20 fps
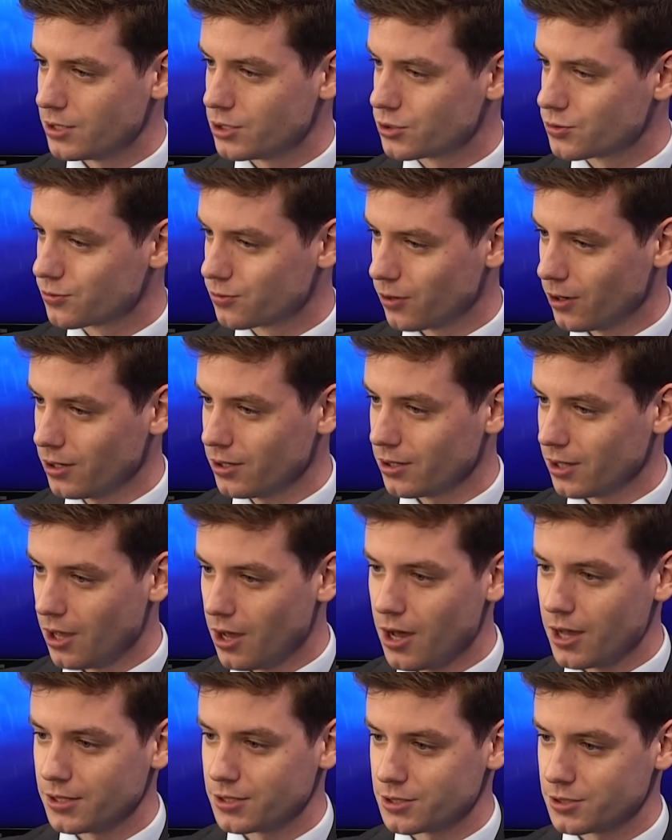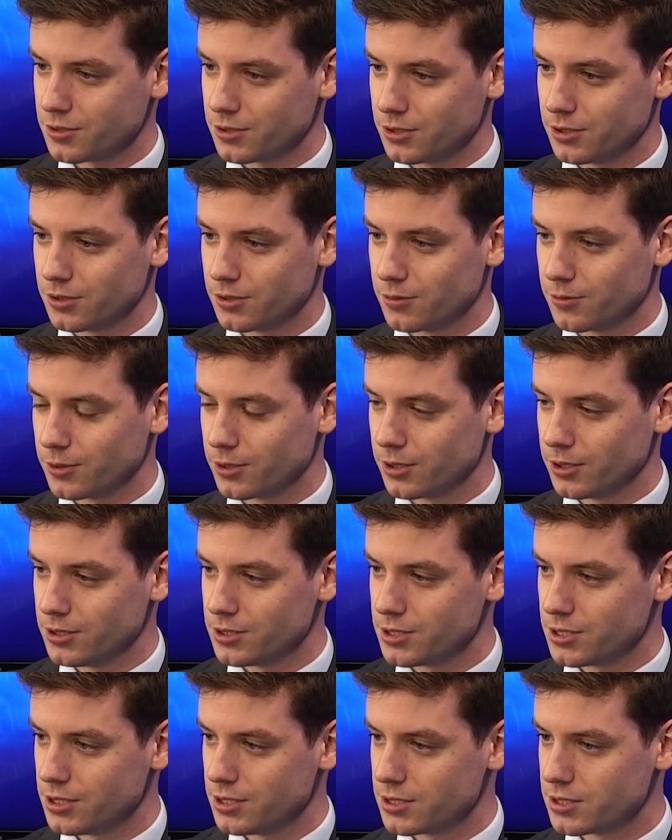just front lawns. You're really
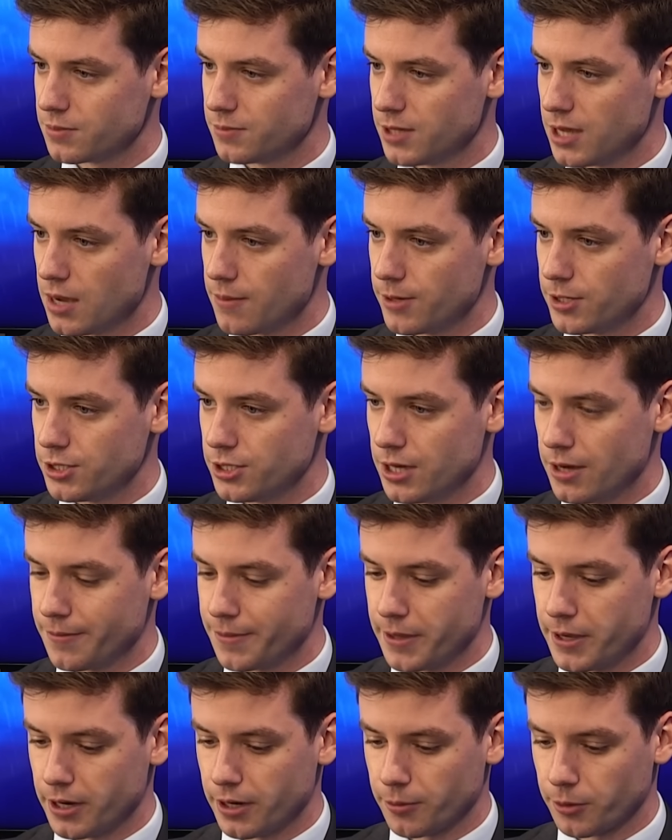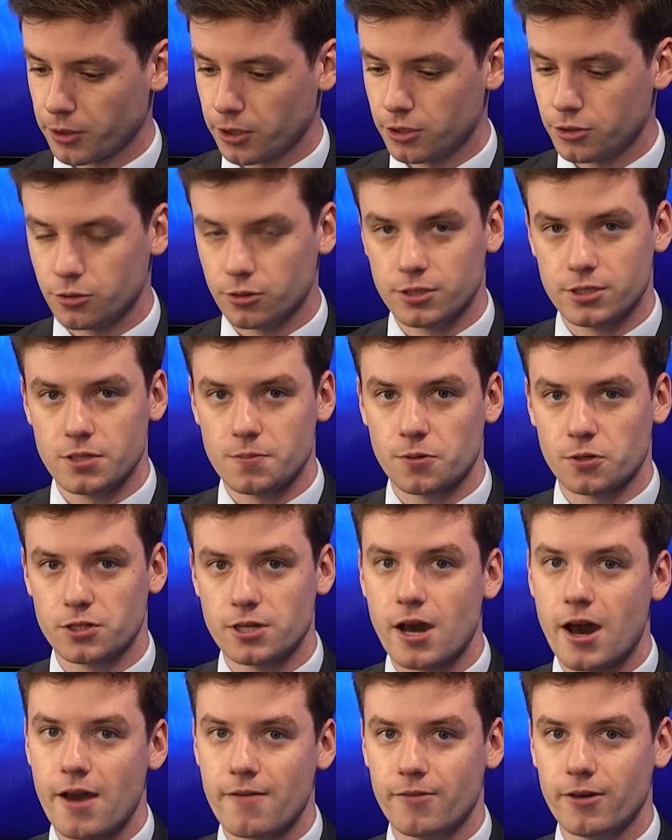seeing some damage out there. We're going to do a deeper
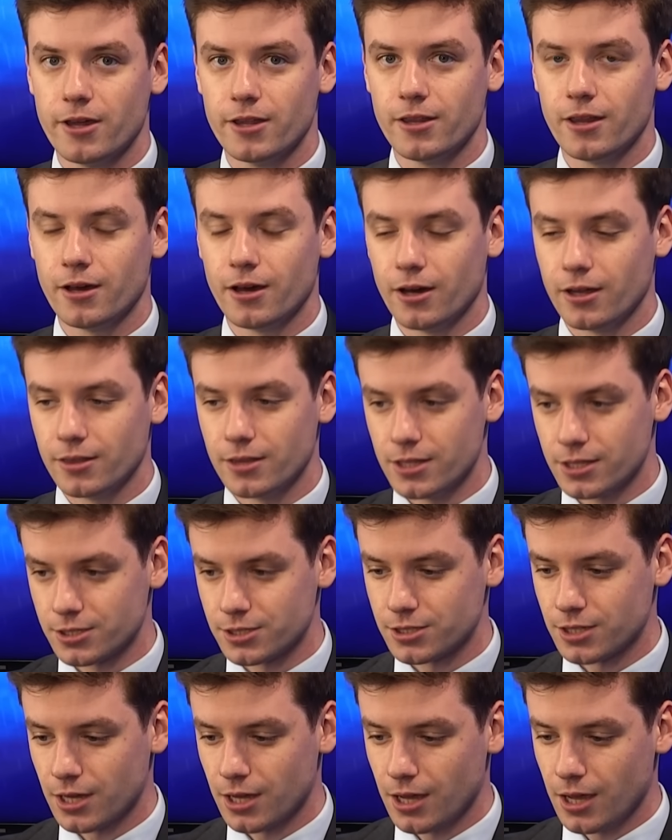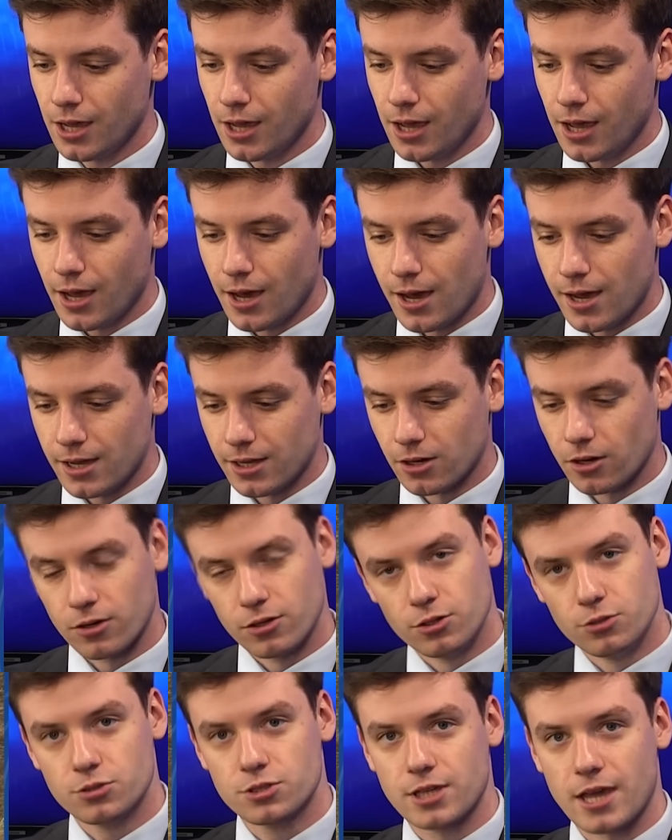dive uh, on this uh, in our
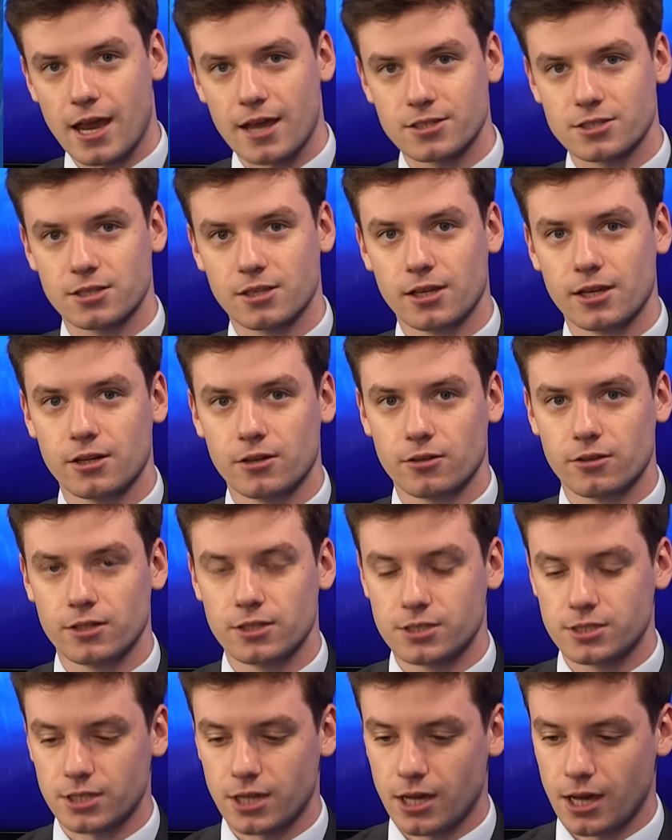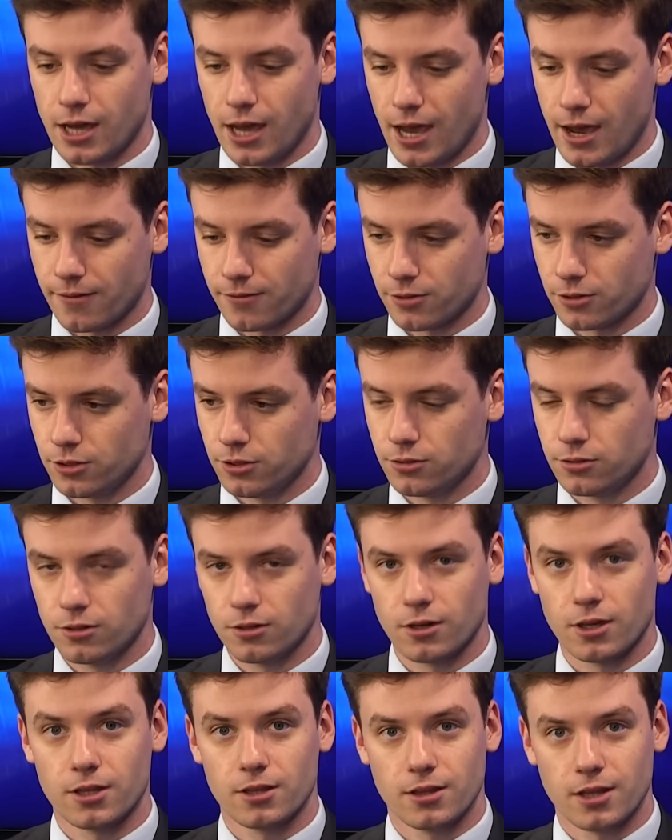newscast later this uh, afternoon,
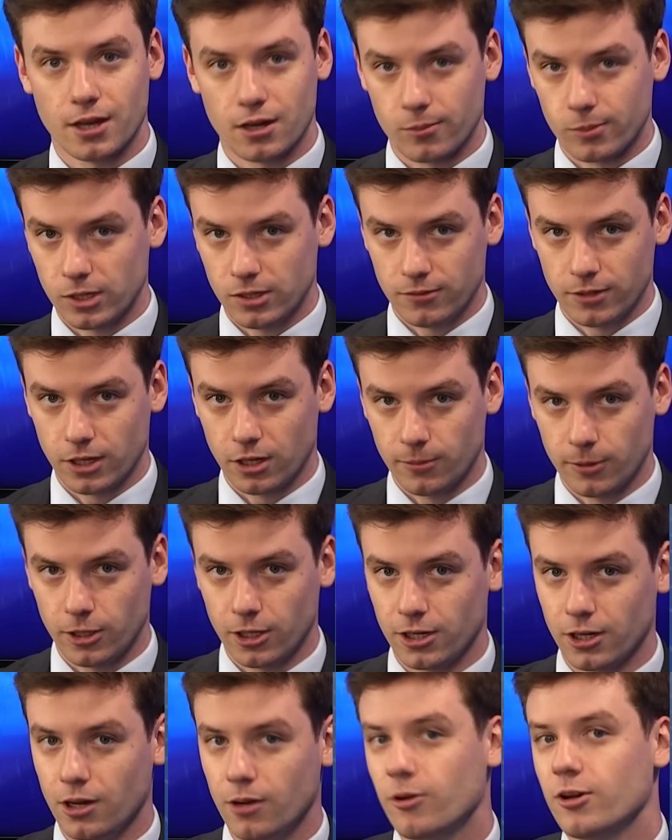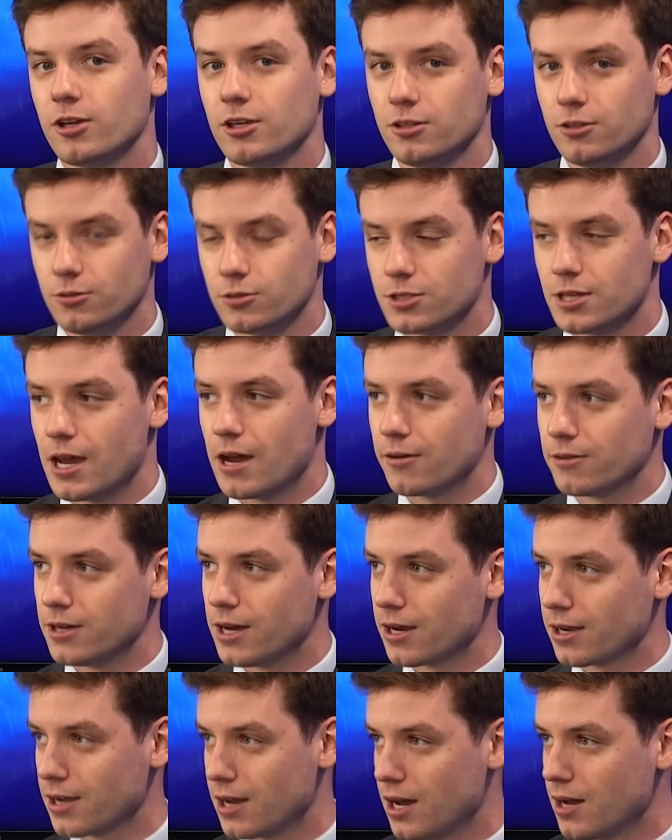and that'll be available on Hawaii News Now
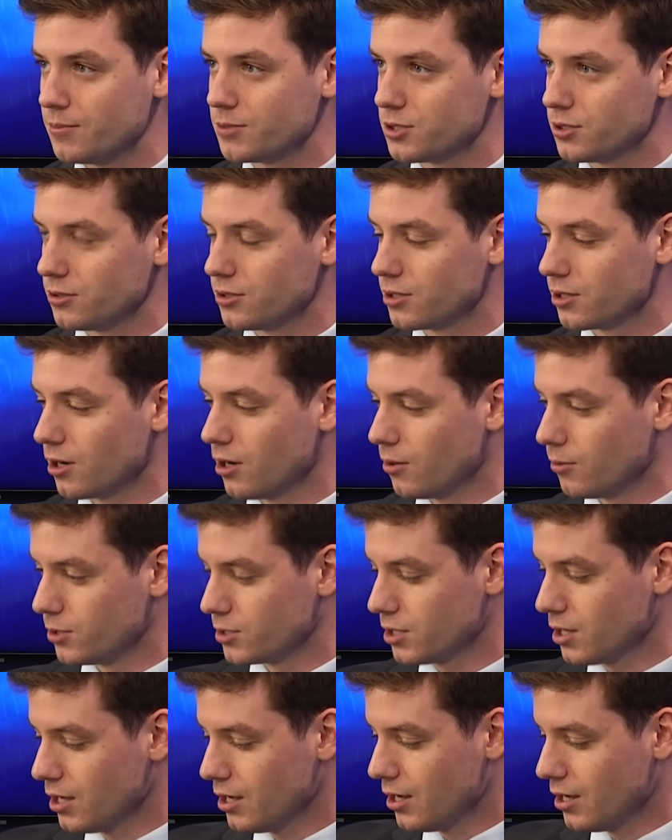dot com, so you can always